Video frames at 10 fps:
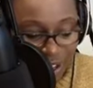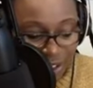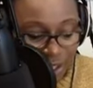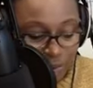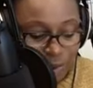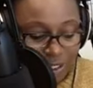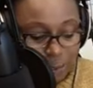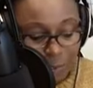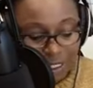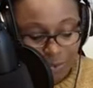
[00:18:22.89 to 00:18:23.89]
So if you want to
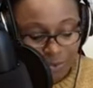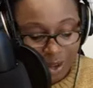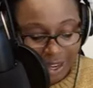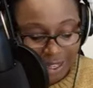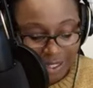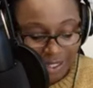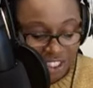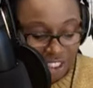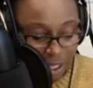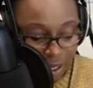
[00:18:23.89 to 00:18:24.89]
specify the
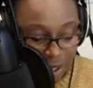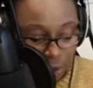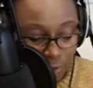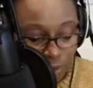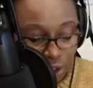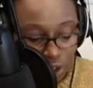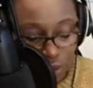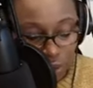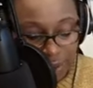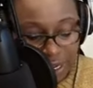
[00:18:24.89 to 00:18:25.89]
gender of your
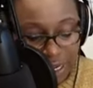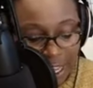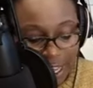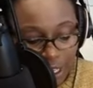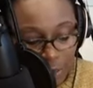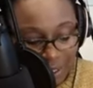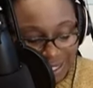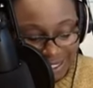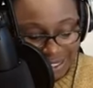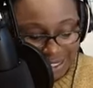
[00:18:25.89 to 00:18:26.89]
children, you
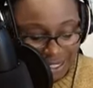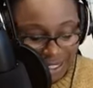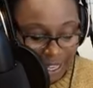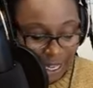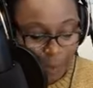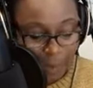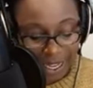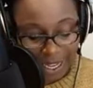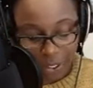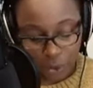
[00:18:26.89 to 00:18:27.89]
can say ik heb
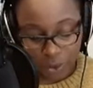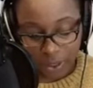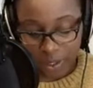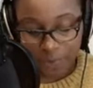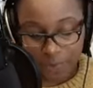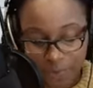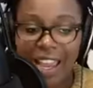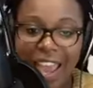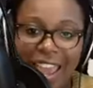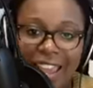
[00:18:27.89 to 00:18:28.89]
één jongen
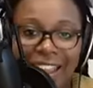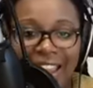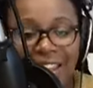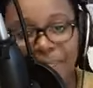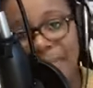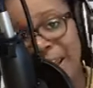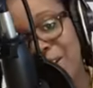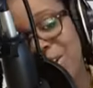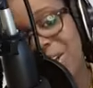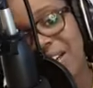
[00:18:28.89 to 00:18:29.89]
en één
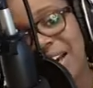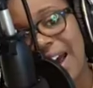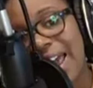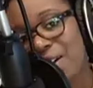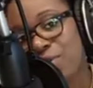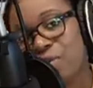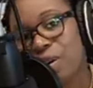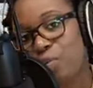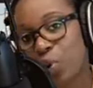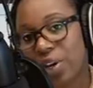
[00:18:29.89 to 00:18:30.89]
meisje. I have
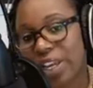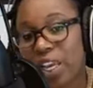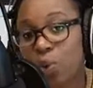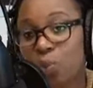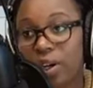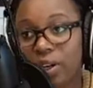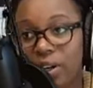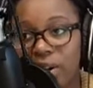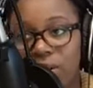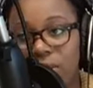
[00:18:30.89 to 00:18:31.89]
one boy and one
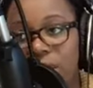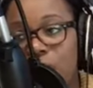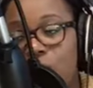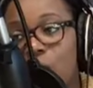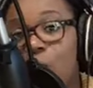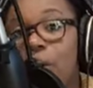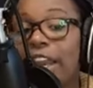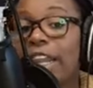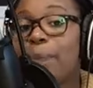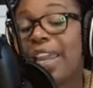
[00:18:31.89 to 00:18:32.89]
girl. Or
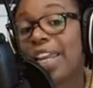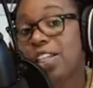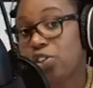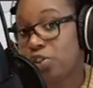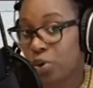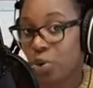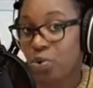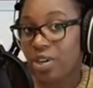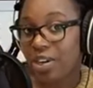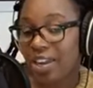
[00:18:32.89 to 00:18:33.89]
ik heb één
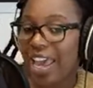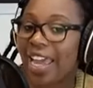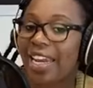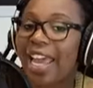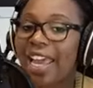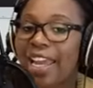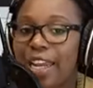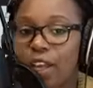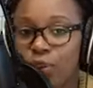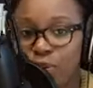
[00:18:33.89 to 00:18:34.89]
zoon en één
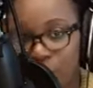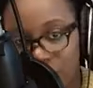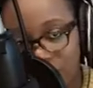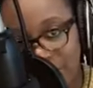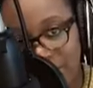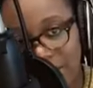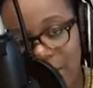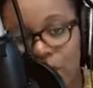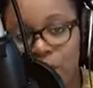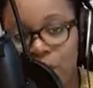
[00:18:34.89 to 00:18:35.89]
dochter.
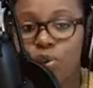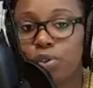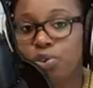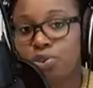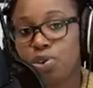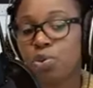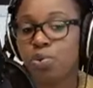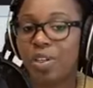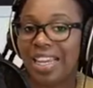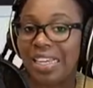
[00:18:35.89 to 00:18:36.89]
So a
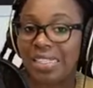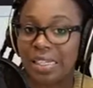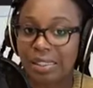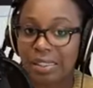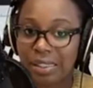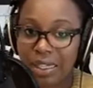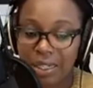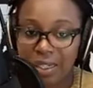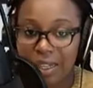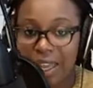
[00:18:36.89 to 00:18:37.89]
zoon is a
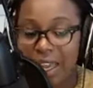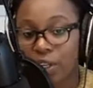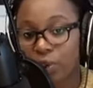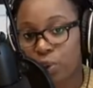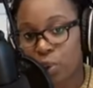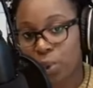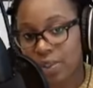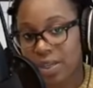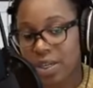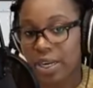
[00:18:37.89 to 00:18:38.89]
son and a
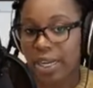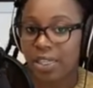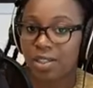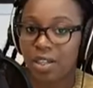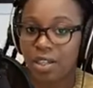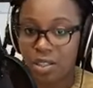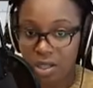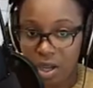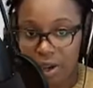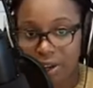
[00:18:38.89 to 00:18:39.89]
dochter is a
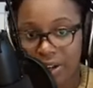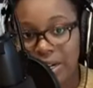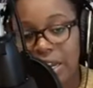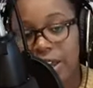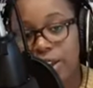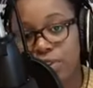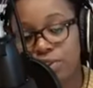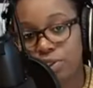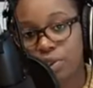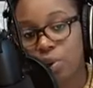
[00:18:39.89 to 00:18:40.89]
daughter. Een
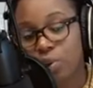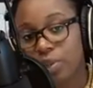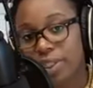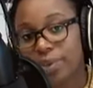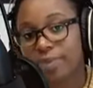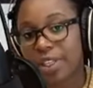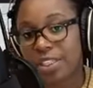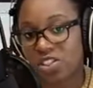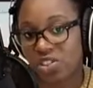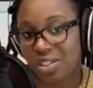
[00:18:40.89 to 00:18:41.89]
zoon is
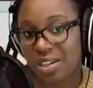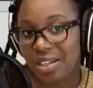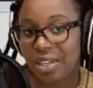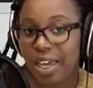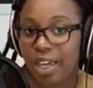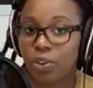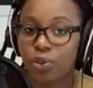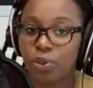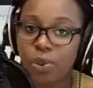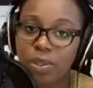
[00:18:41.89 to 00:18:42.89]
a son and a
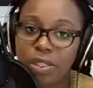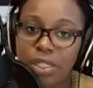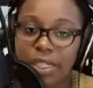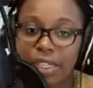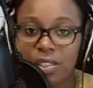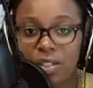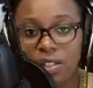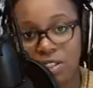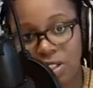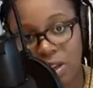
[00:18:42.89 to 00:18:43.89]
dochter is a
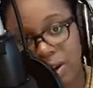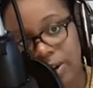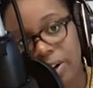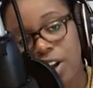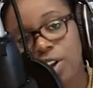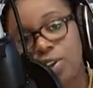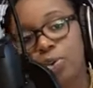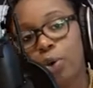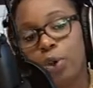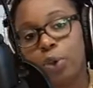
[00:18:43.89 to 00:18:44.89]
daughter. So
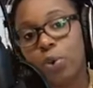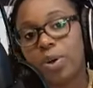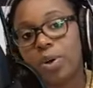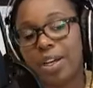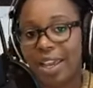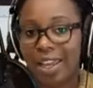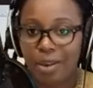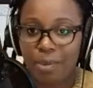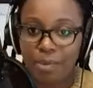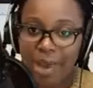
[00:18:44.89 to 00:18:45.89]
a jongen en
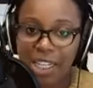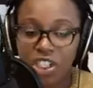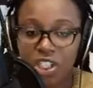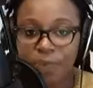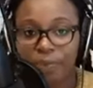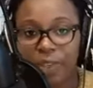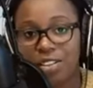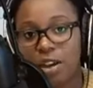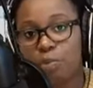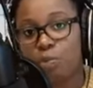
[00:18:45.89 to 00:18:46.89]
een meisje
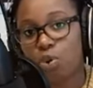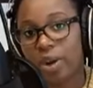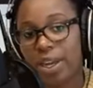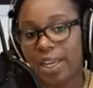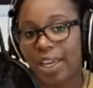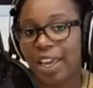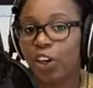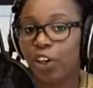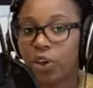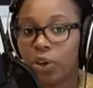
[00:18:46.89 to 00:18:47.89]
is a boy and
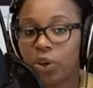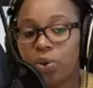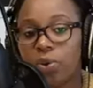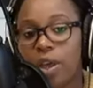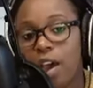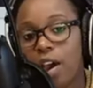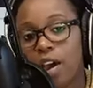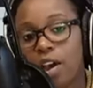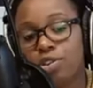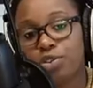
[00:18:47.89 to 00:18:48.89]
a girl.
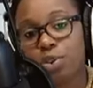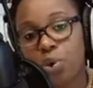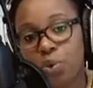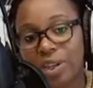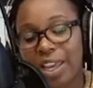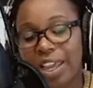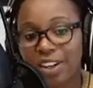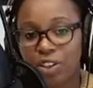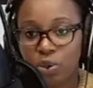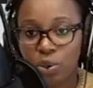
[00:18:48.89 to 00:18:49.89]
Een zoon en
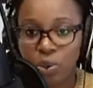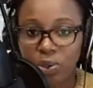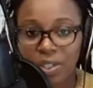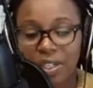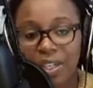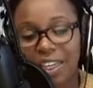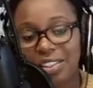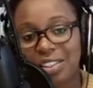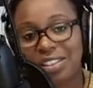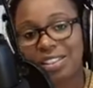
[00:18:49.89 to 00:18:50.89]
een dochter
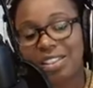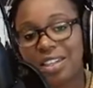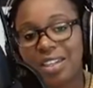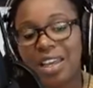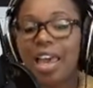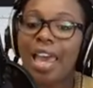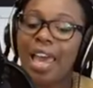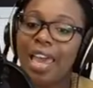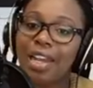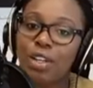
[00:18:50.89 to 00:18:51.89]
is a son
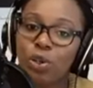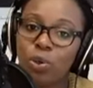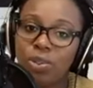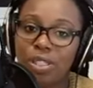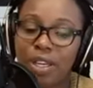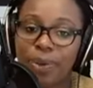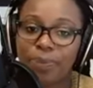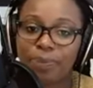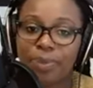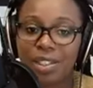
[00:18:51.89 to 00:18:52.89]
and a daughter.
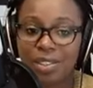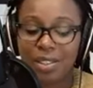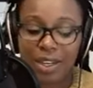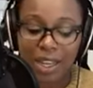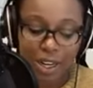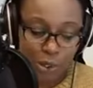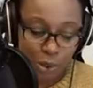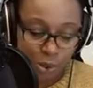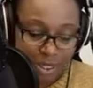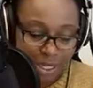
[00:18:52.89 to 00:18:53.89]
A son and a
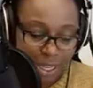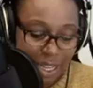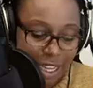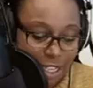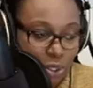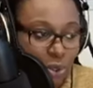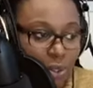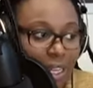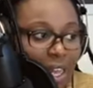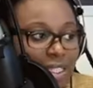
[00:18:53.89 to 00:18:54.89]
daughter. So
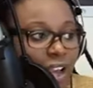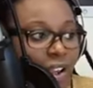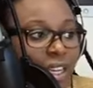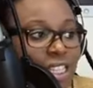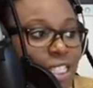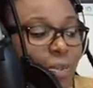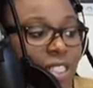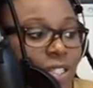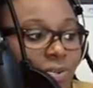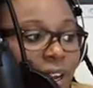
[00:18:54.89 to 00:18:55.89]
that is how you can
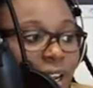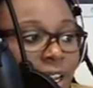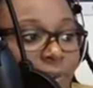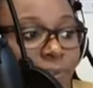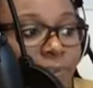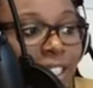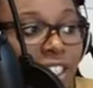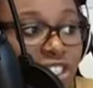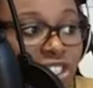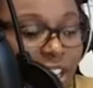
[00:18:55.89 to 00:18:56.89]
specify
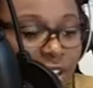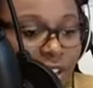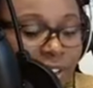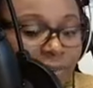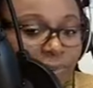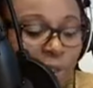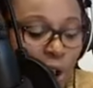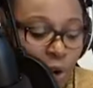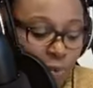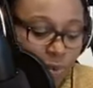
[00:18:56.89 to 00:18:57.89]
the gender
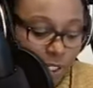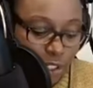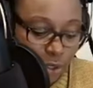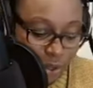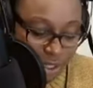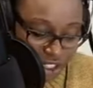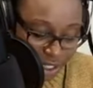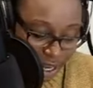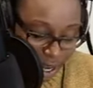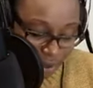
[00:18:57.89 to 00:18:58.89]
of your
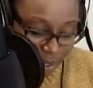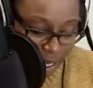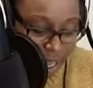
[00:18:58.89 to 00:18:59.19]
child.